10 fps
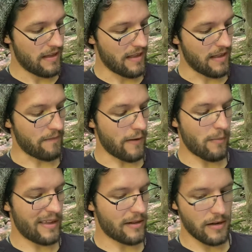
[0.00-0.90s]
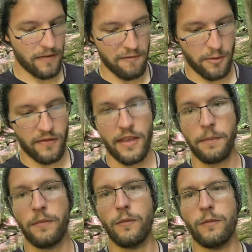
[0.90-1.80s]
it fell by 35%.
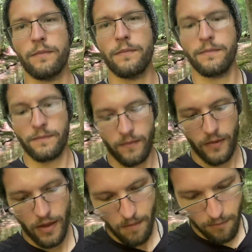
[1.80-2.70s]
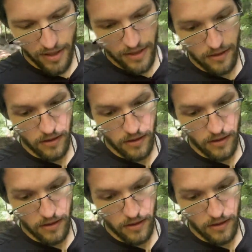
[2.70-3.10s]
But